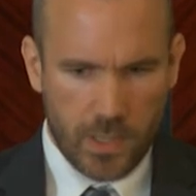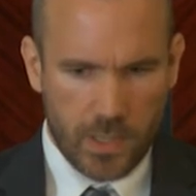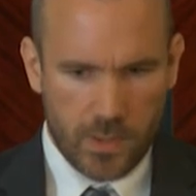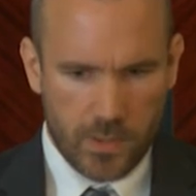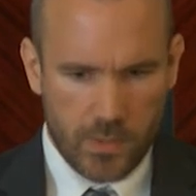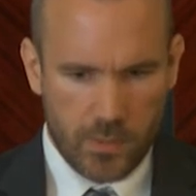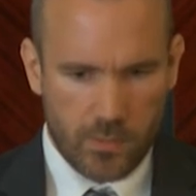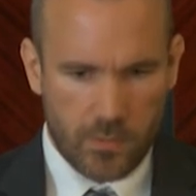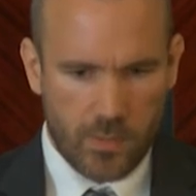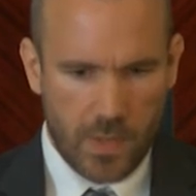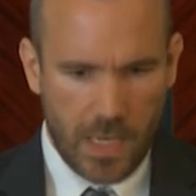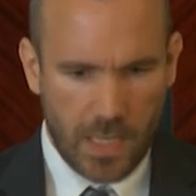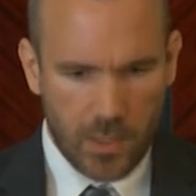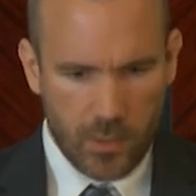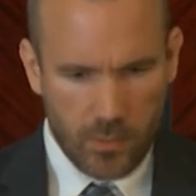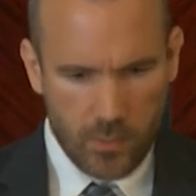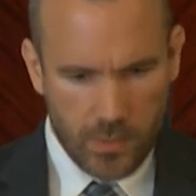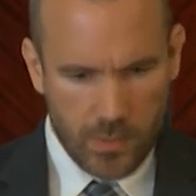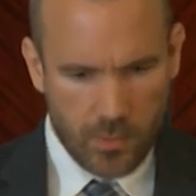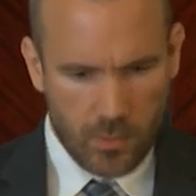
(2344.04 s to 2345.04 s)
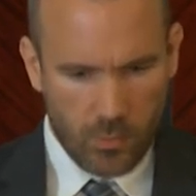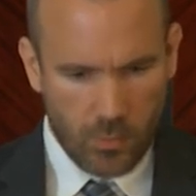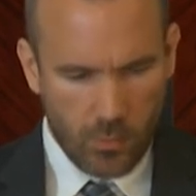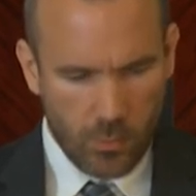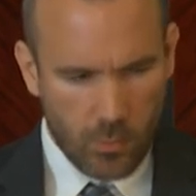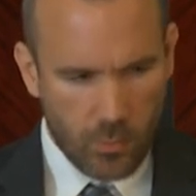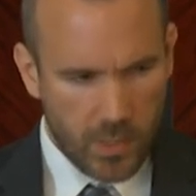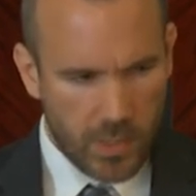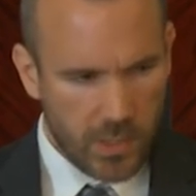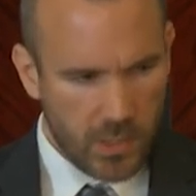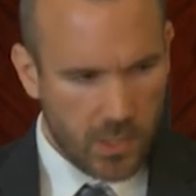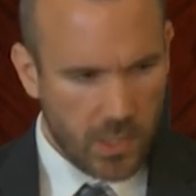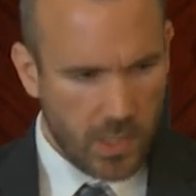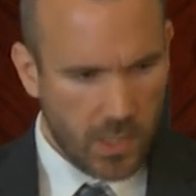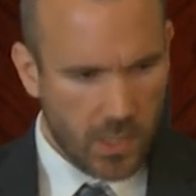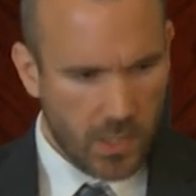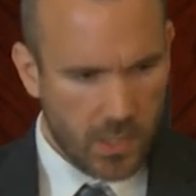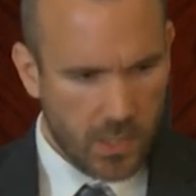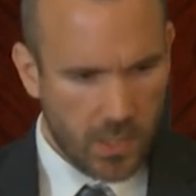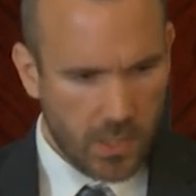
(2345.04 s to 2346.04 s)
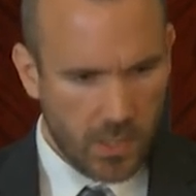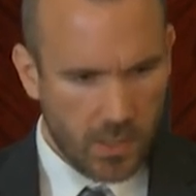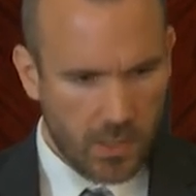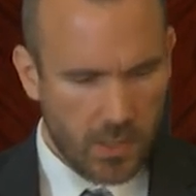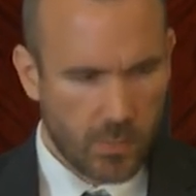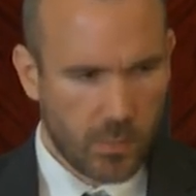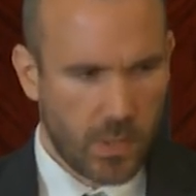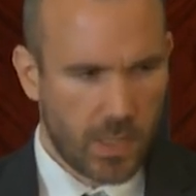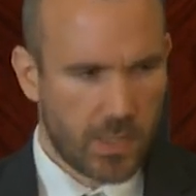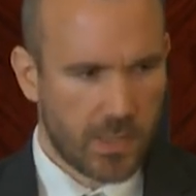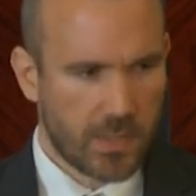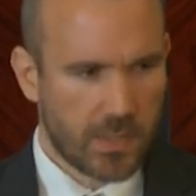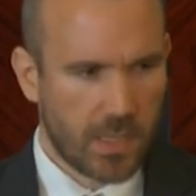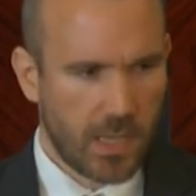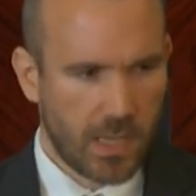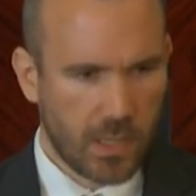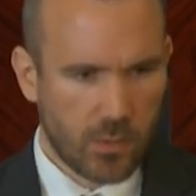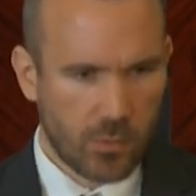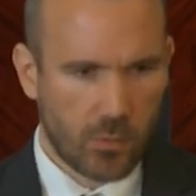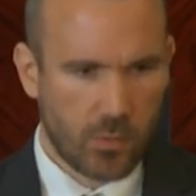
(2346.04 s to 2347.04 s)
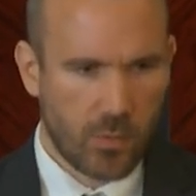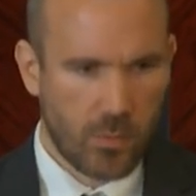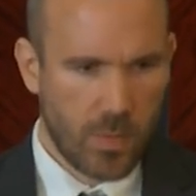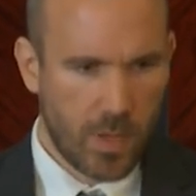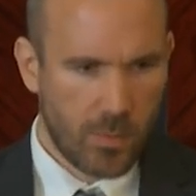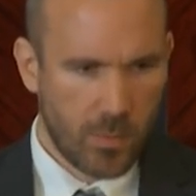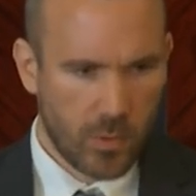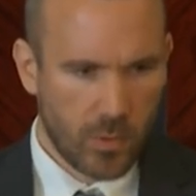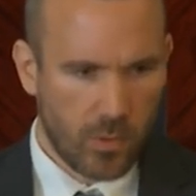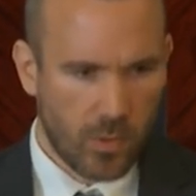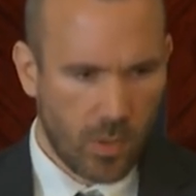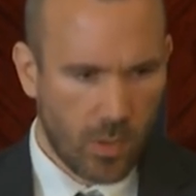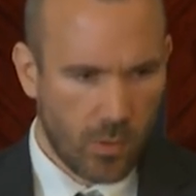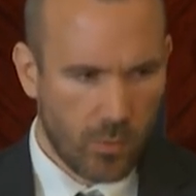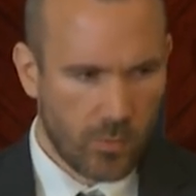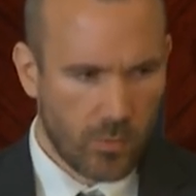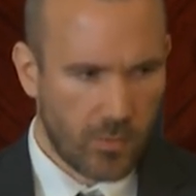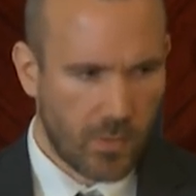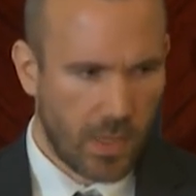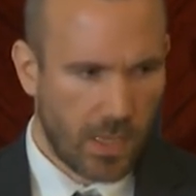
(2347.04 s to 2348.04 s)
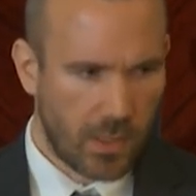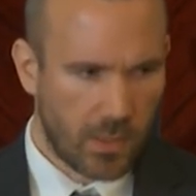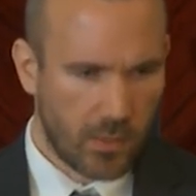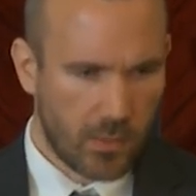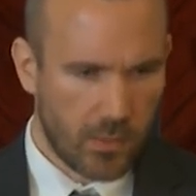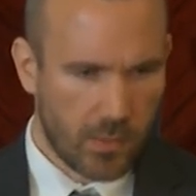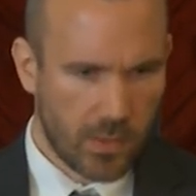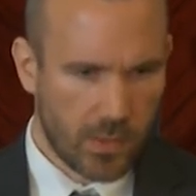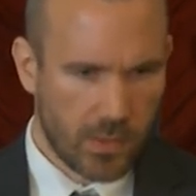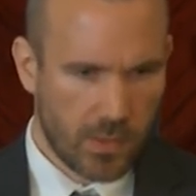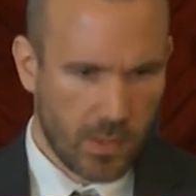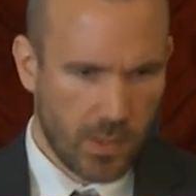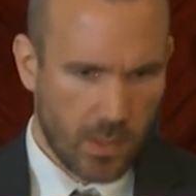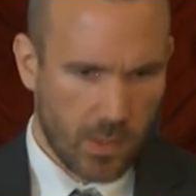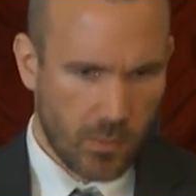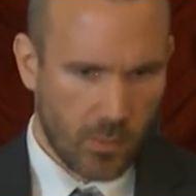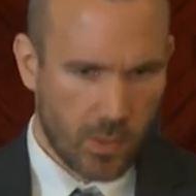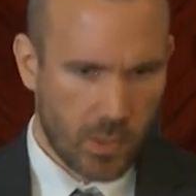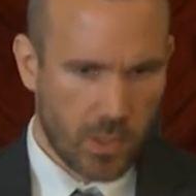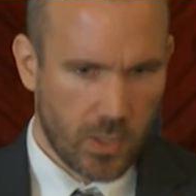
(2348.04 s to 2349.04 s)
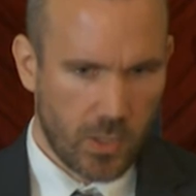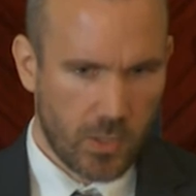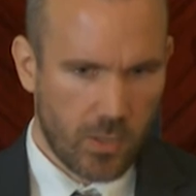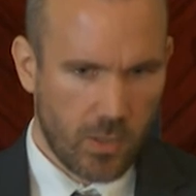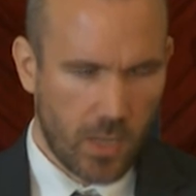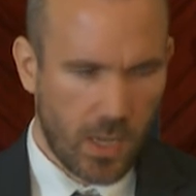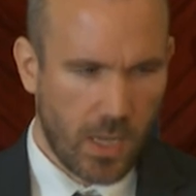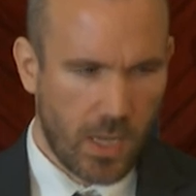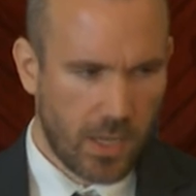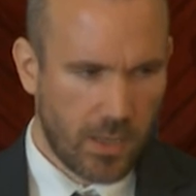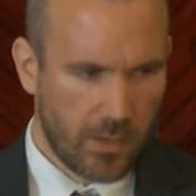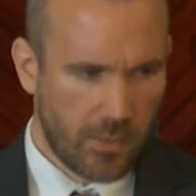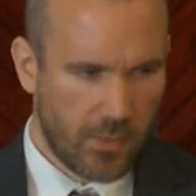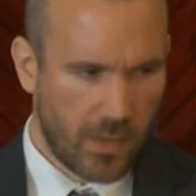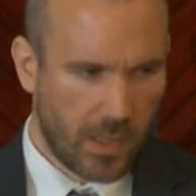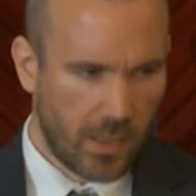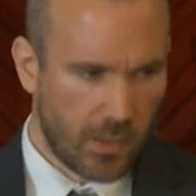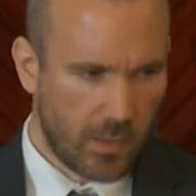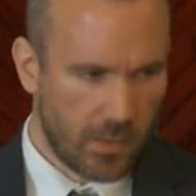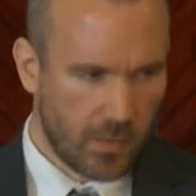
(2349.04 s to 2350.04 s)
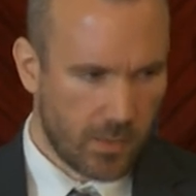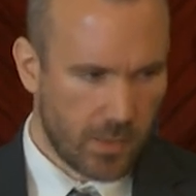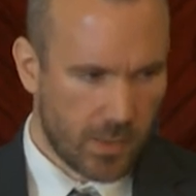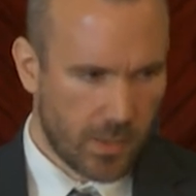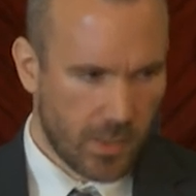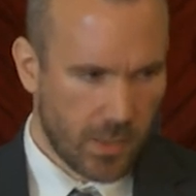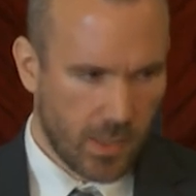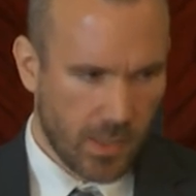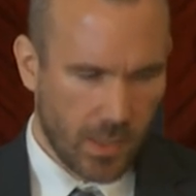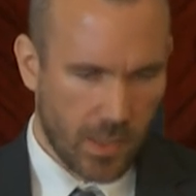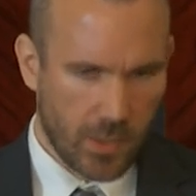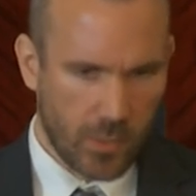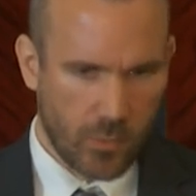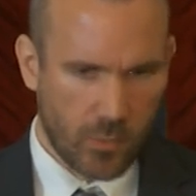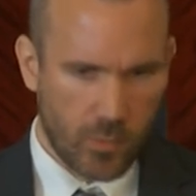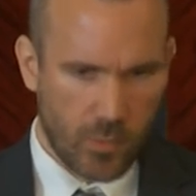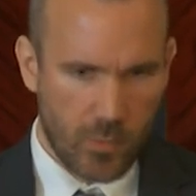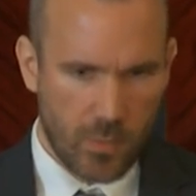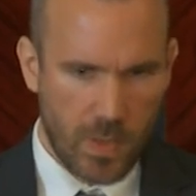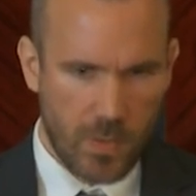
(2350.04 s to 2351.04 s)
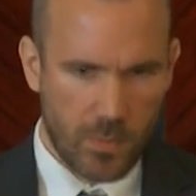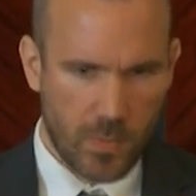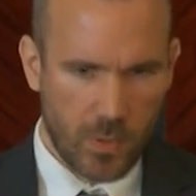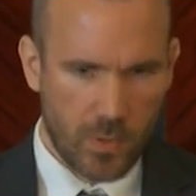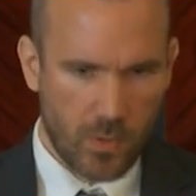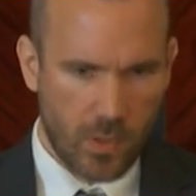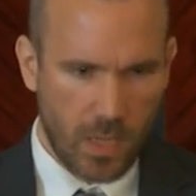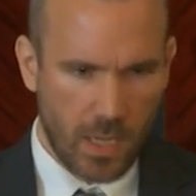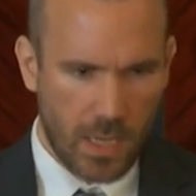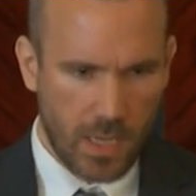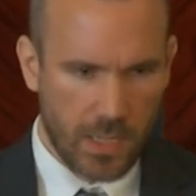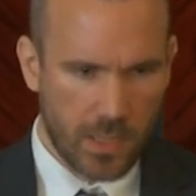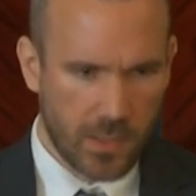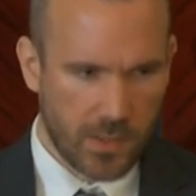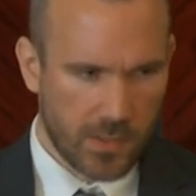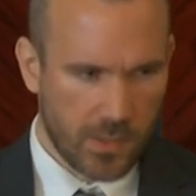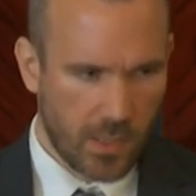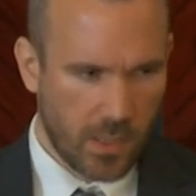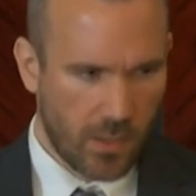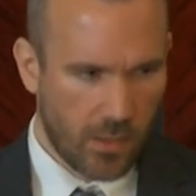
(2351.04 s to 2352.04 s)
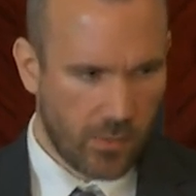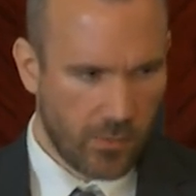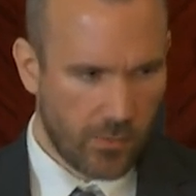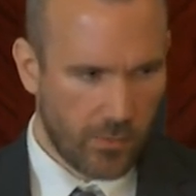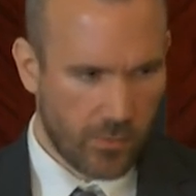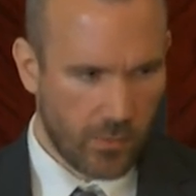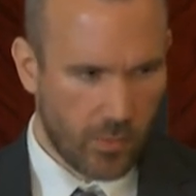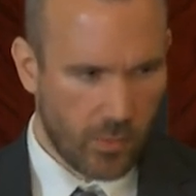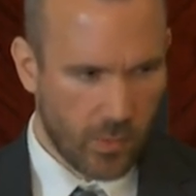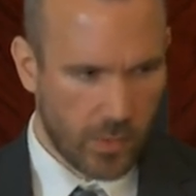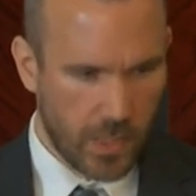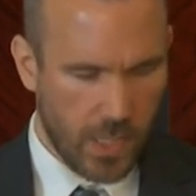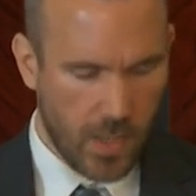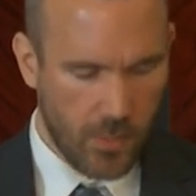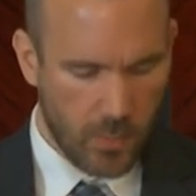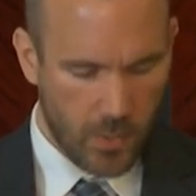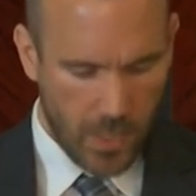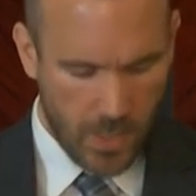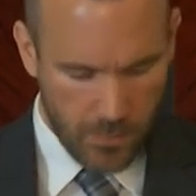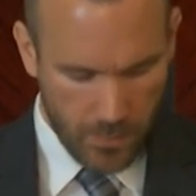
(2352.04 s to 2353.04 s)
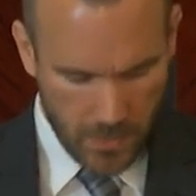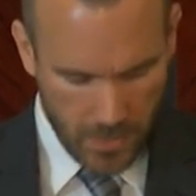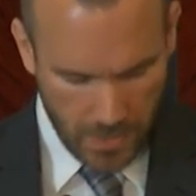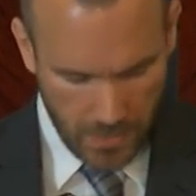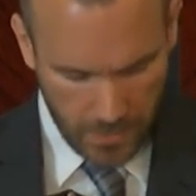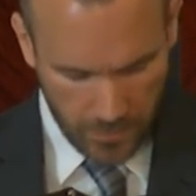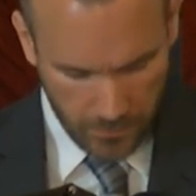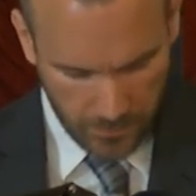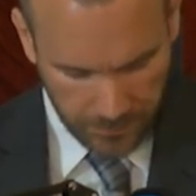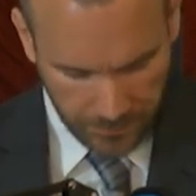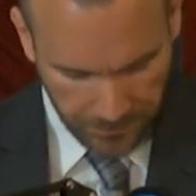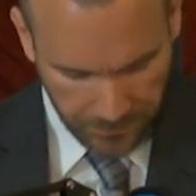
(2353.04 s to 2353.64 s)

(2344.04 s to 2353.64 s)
into values that are always changing, but instead you'll remember your own values, which are your higher values, and you'll remember your higher self, or the upright man.